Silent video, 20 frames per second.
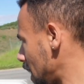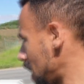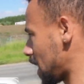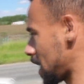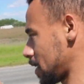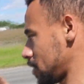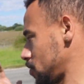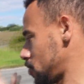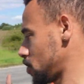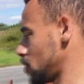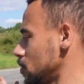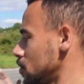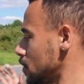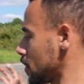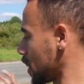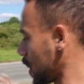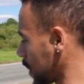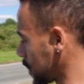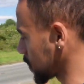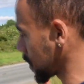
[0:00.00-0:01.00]
I can show you
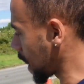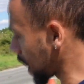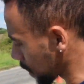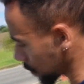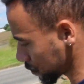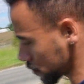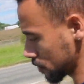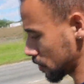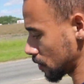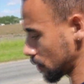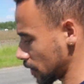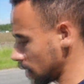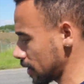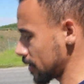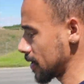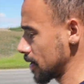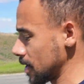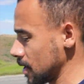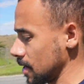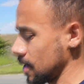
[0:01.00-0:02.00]
guys how to do it,
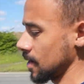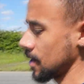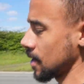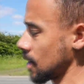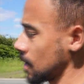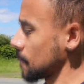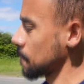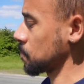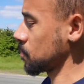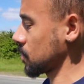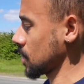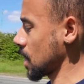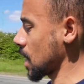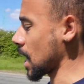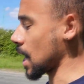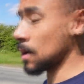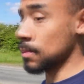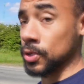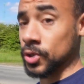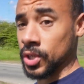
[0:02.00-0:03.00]

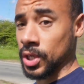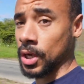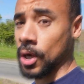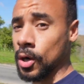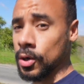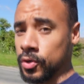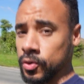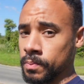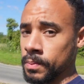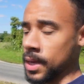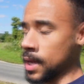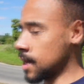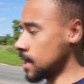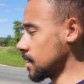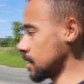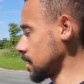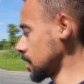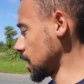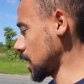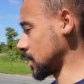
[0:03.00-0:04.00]
how much it cost me,
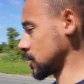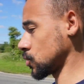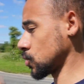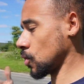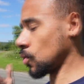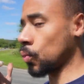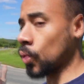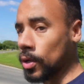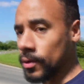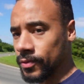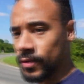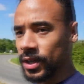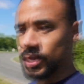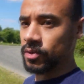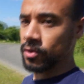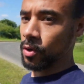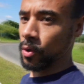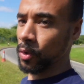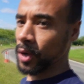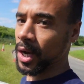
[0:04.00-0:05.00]
and sort of what things
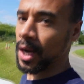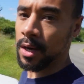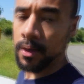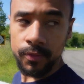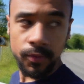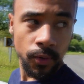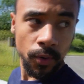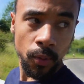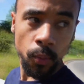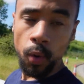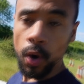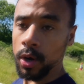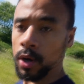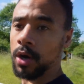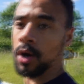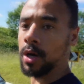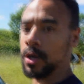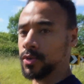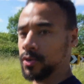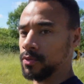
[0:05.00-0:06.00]
to look out for, what
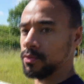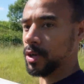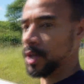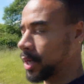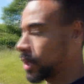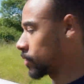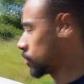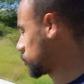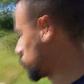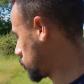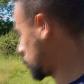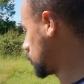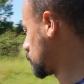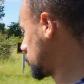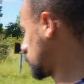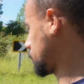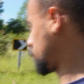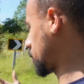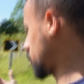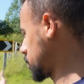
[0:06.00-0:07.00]
cars are really good to use
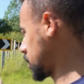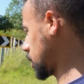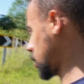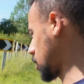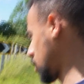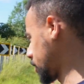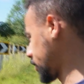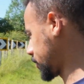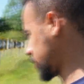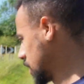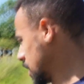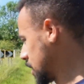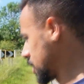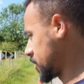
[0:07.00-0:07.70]
as project cars.